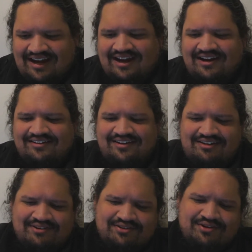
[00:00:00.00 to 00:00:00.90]
And
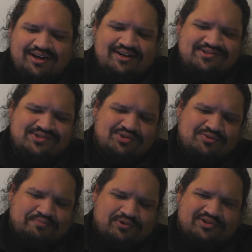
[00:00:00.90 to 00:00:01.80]
even though it has
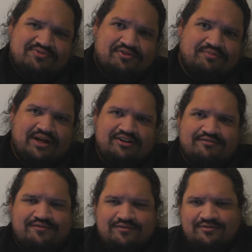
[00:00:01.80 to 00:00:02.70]
two ports for
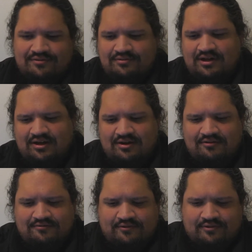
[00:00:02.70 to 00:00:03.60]
microphone,
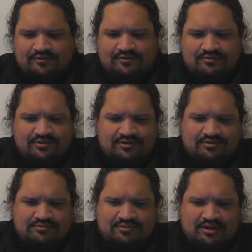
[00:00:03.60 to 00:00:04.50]
for, you
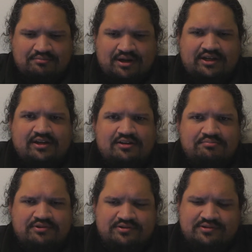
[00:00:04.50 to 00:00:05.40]
know, a mic
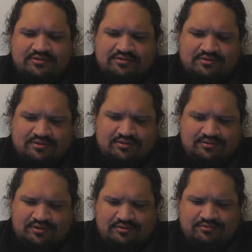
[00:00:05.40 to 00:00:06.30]
input,
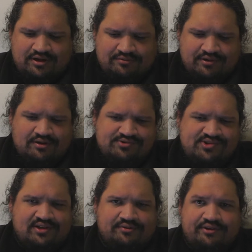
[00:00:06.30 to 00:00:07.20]
or, you know, whatever,
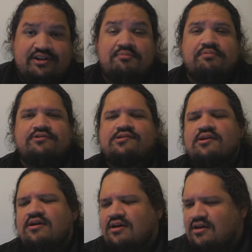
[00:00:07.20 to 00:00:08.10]
auxiliary
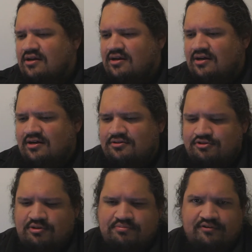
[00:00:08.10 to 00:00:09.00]
input,
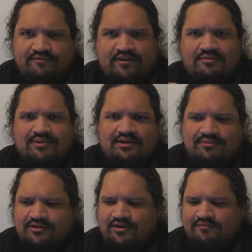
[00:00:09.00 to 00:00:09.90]
3.5
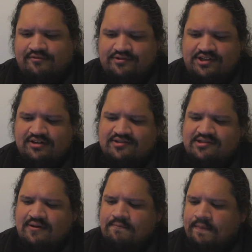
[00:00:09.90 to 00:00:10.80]
millimeter headphone
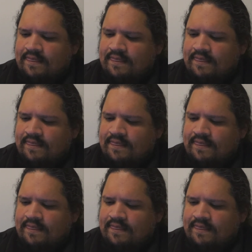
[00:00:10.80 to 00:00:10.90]
jacks,